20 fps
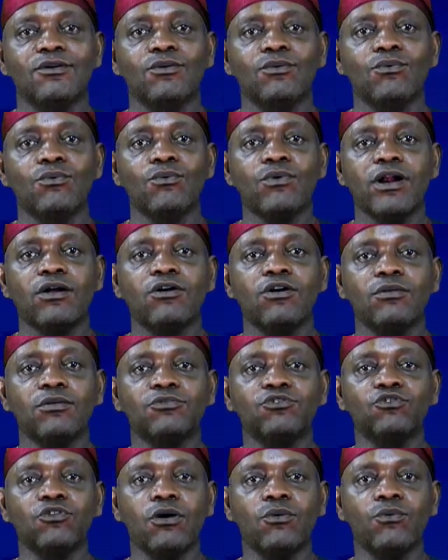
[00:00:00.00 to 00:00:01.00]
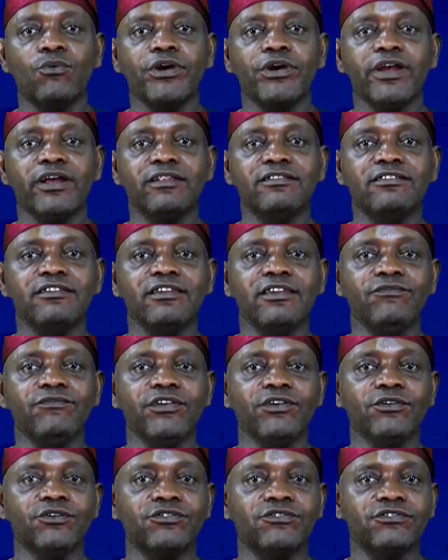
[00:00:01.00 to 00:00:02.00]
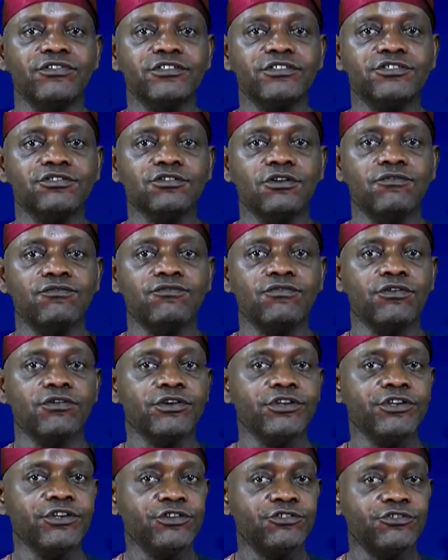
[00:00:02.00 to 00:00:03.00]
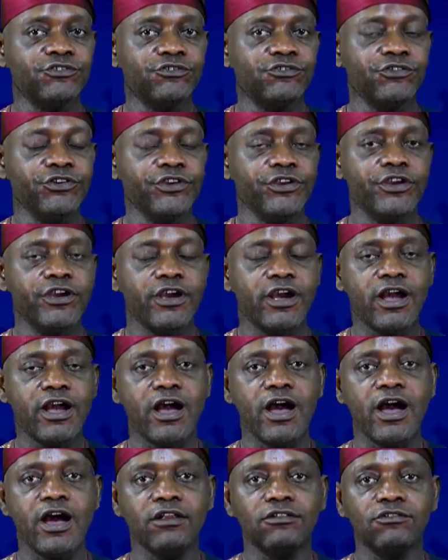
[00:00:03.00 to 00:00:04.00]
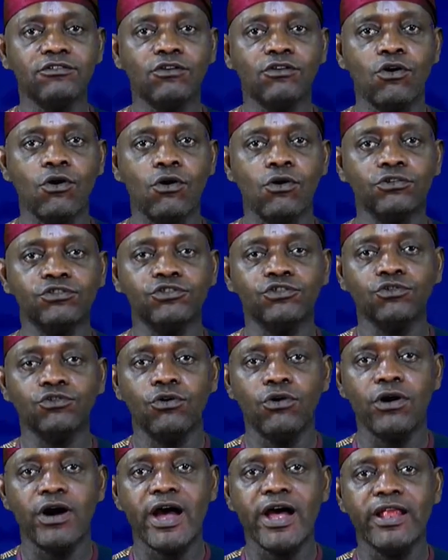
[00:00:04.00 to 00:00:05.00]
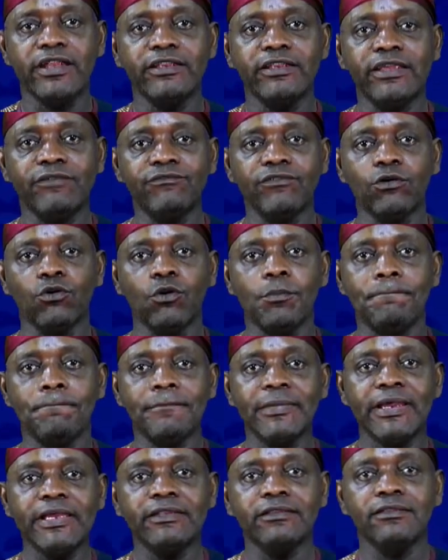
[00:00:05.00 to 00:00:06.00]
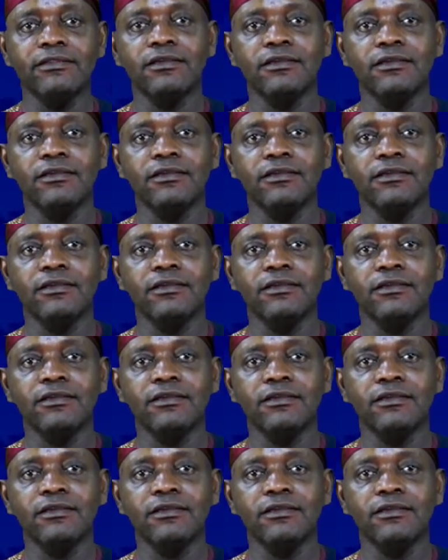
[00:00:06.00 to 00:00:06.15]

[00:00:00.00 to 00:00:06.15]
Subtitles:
Welcome to Akweya TV, your station for history, art, culture, and development.